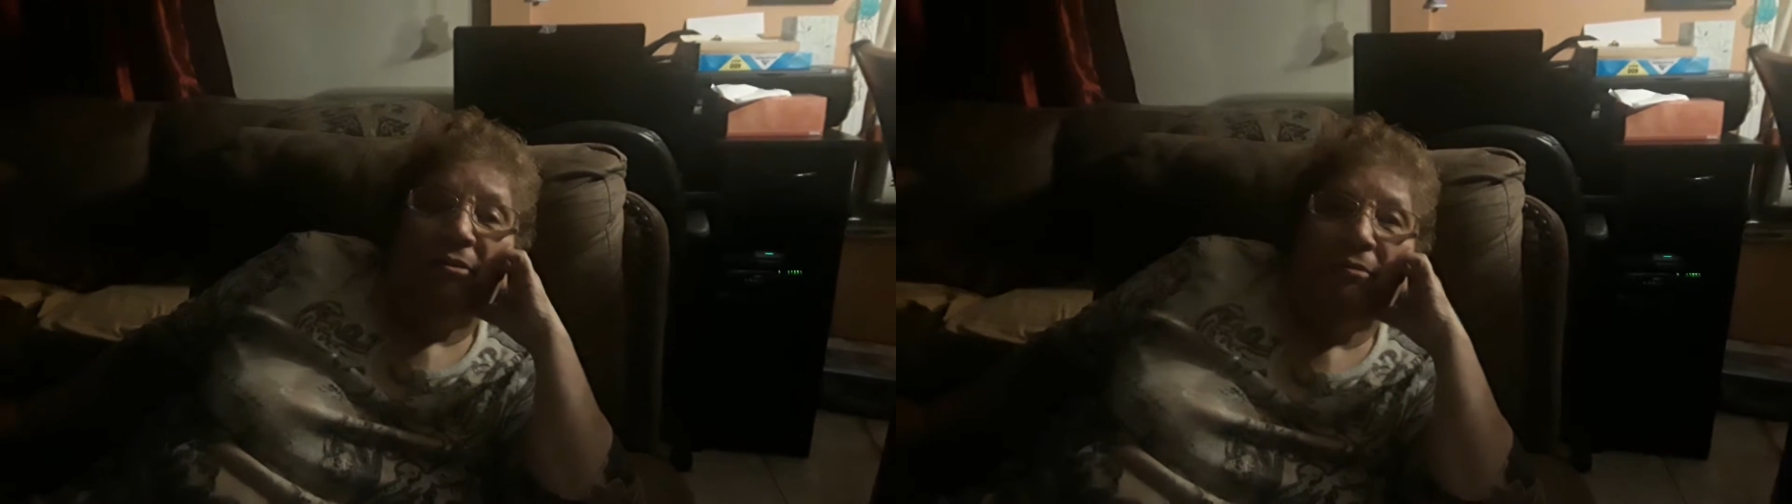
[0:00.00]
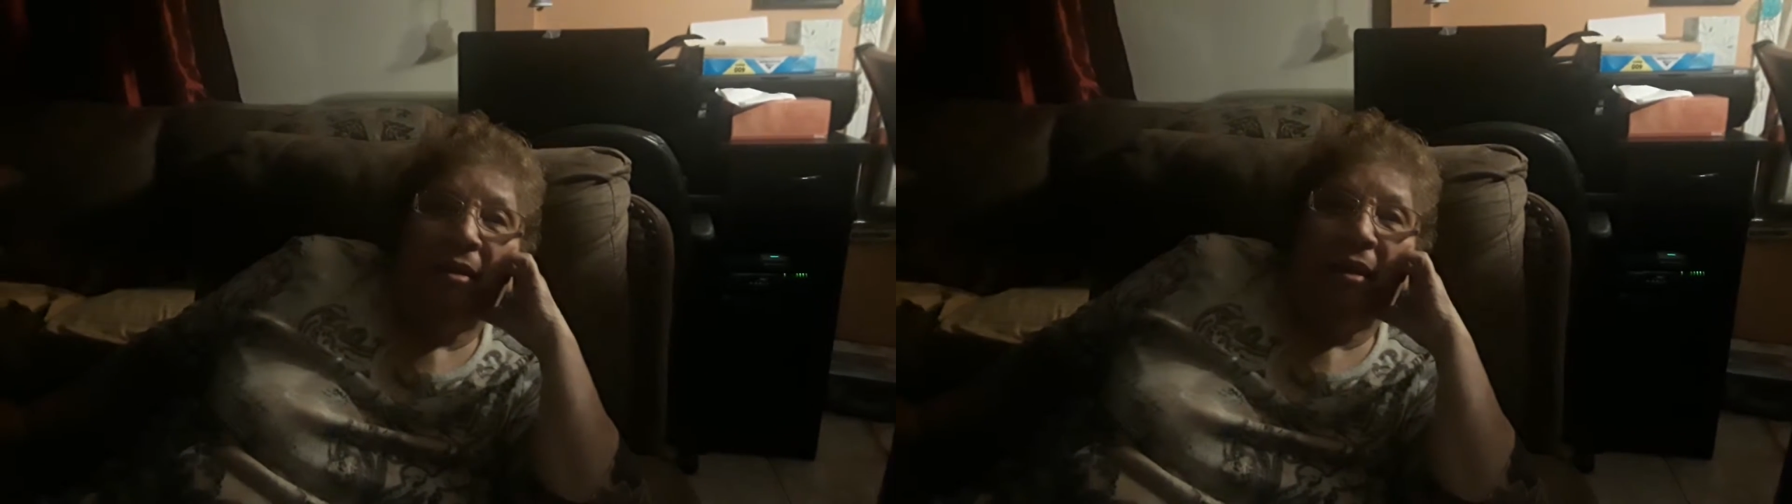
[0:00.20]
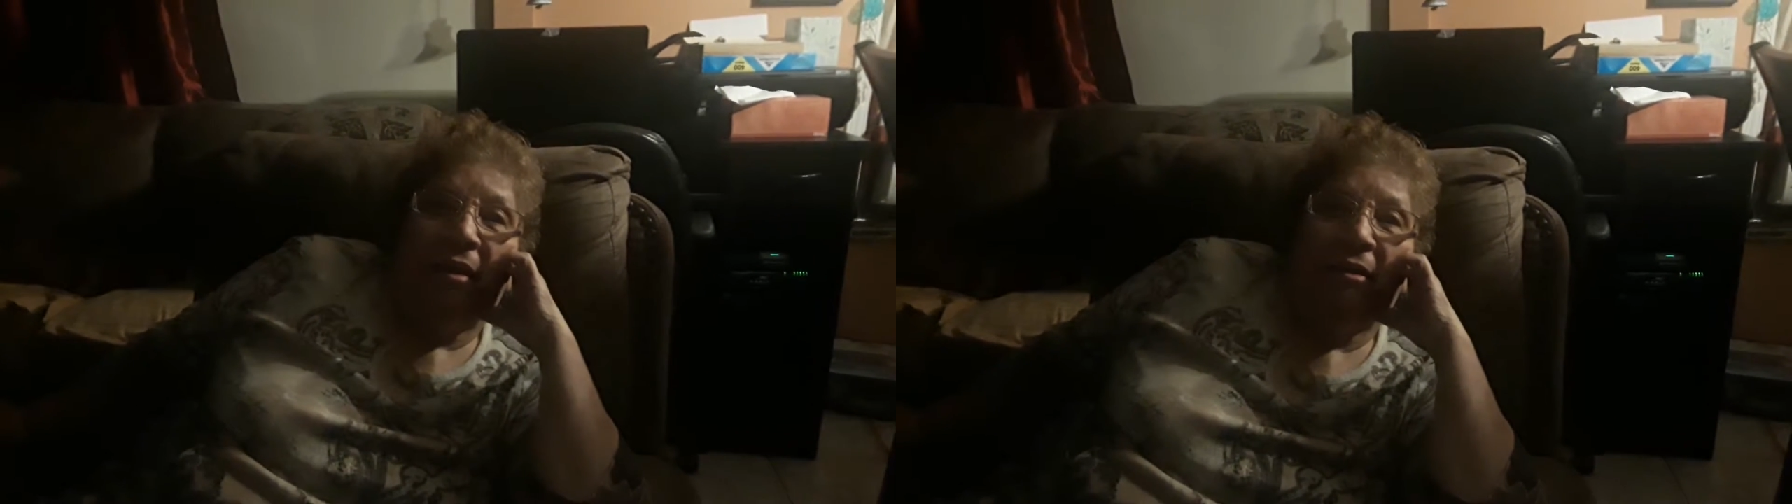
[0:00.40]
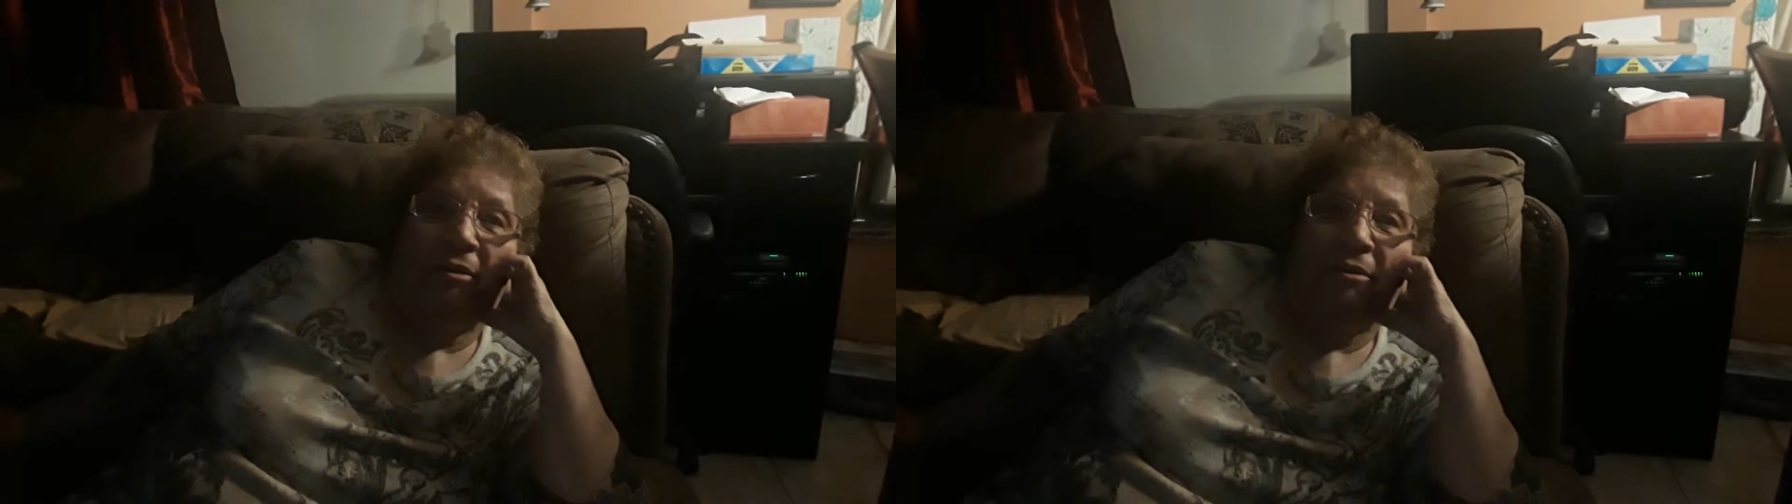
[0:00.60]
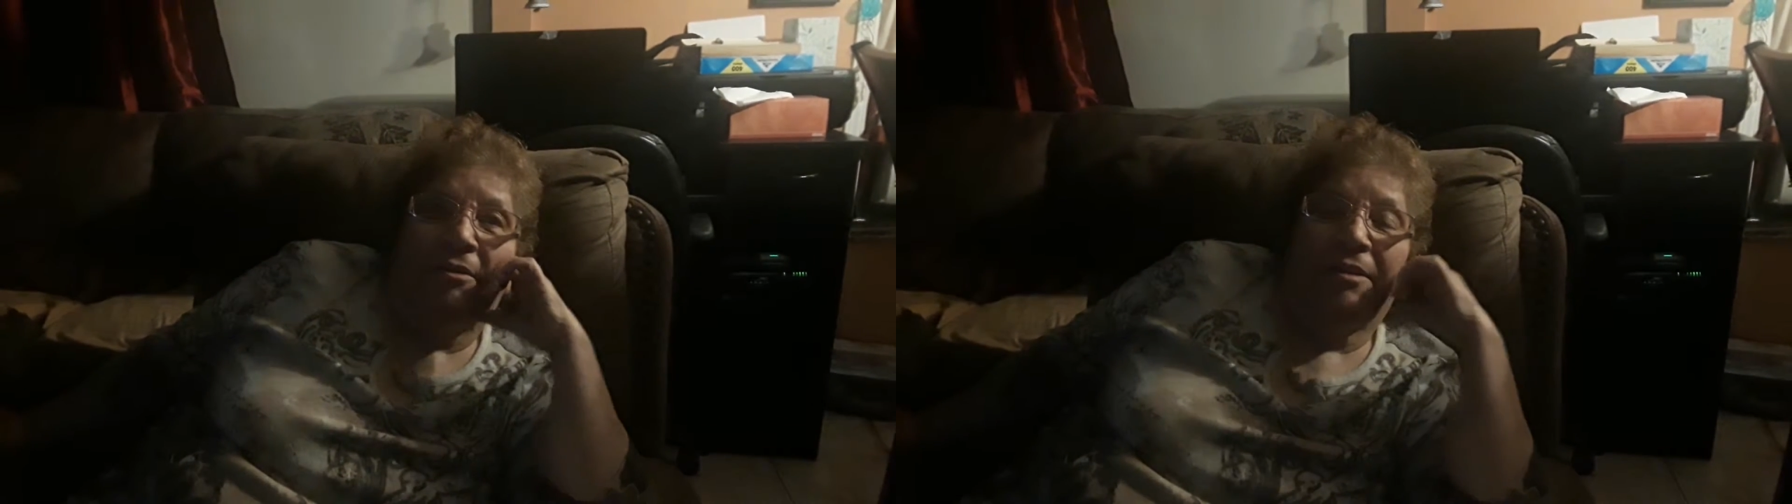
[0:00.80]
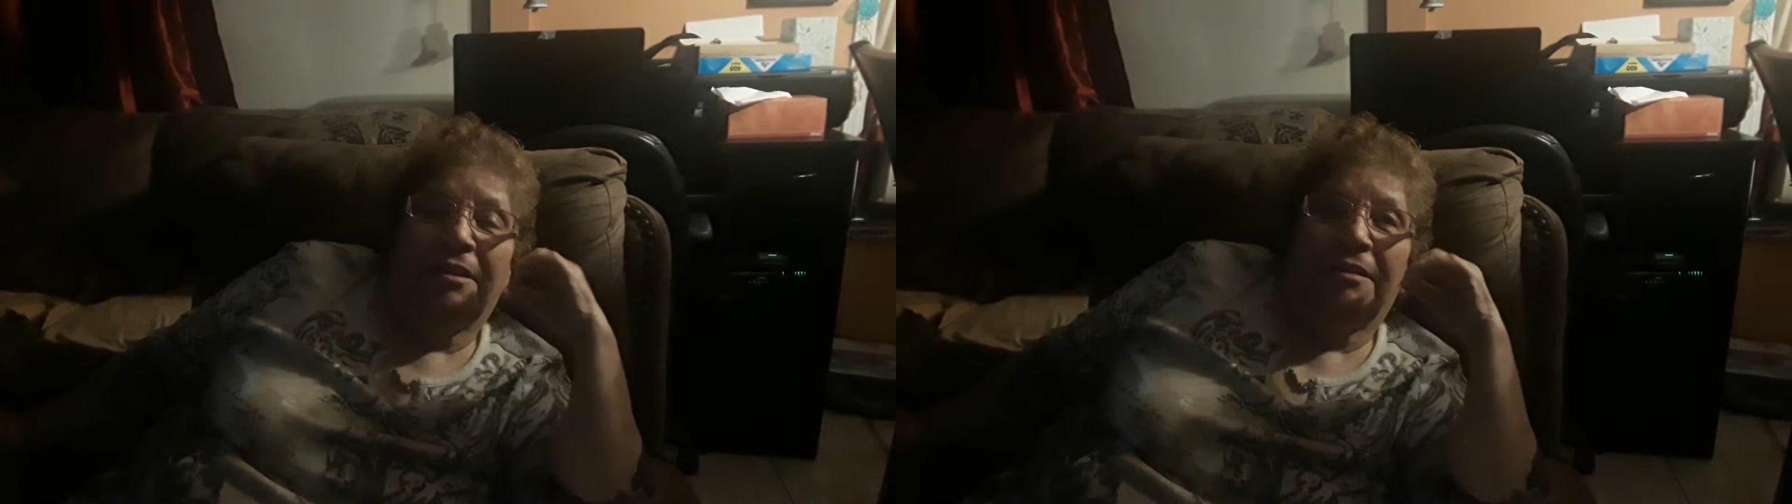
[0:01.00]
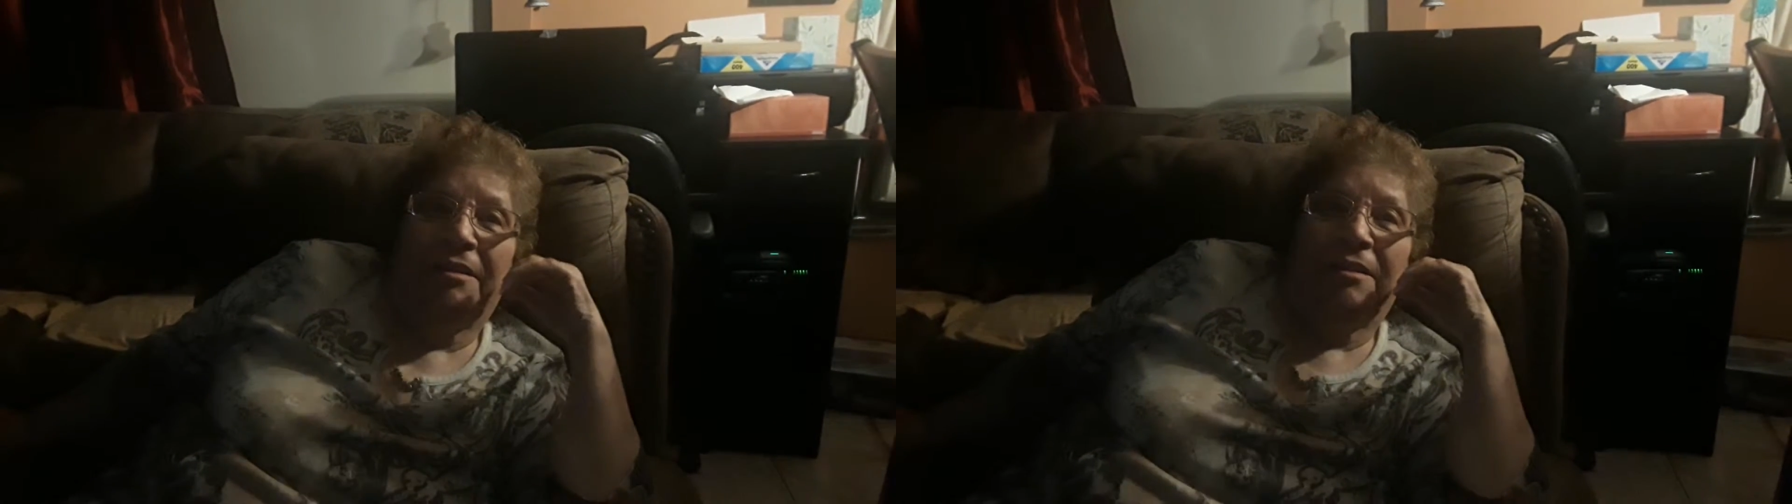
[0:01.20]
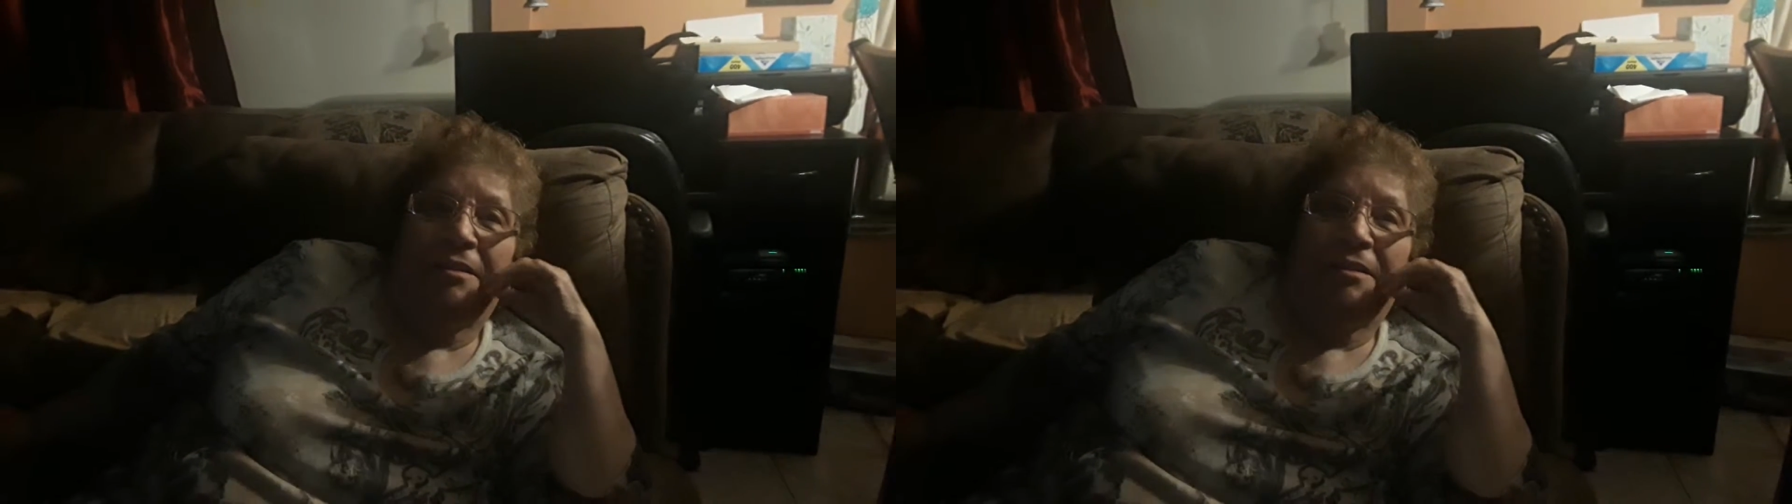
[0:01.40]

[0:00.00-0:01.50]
we had all the